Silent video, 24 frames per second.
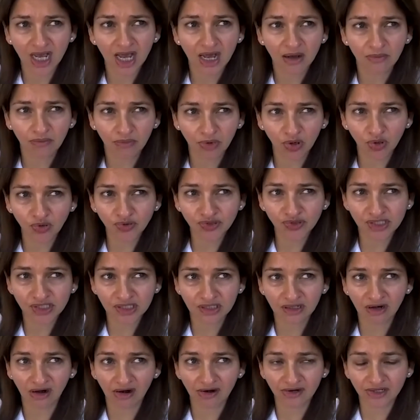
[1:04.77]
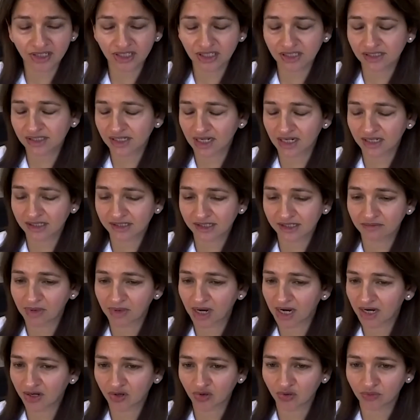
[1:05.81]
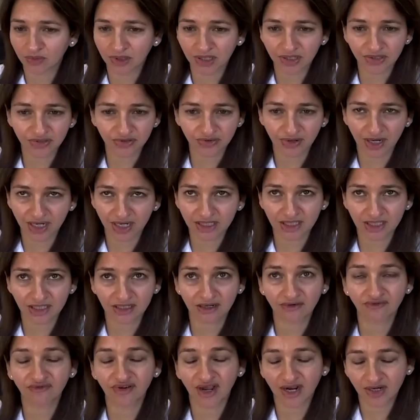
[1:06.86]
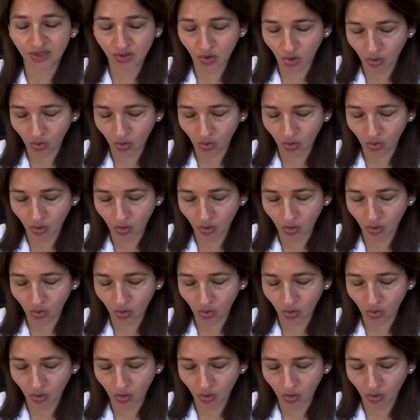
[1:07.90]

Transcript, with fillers: Most CAR T cells in myeloma are directed, in fact,